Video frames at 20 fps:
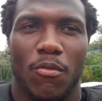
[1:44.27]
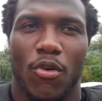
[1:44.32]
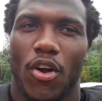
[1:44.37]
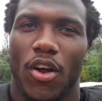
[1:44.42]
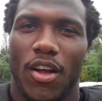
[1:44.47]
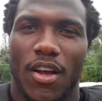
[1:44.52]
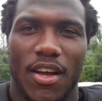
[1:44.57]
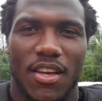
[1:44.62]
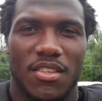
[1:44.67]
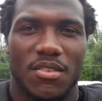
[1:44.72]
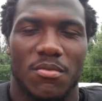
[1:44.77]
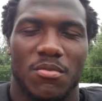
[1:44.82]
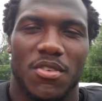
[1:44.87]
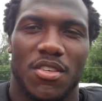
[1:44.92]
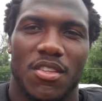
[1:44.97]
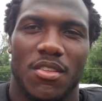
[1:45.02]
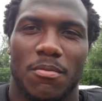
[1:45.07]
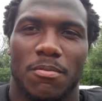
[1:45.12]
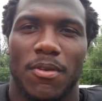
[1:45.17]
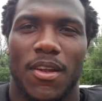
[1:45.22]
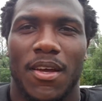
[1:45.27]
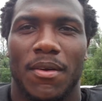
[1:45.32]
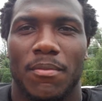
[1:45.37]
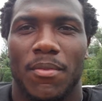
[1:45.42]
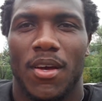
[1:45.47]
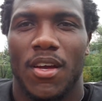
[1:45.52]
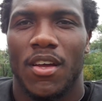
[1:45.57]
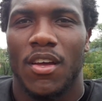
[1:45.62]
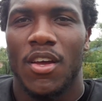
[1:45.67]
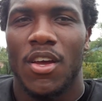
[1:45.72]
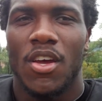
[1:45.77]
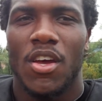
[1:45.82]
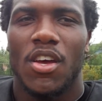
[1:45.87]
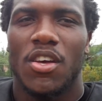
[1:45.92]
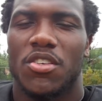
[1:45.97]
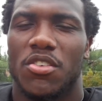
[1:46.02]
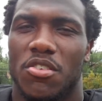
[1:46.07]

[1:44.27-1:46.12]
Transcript: more accustomed to the playbook.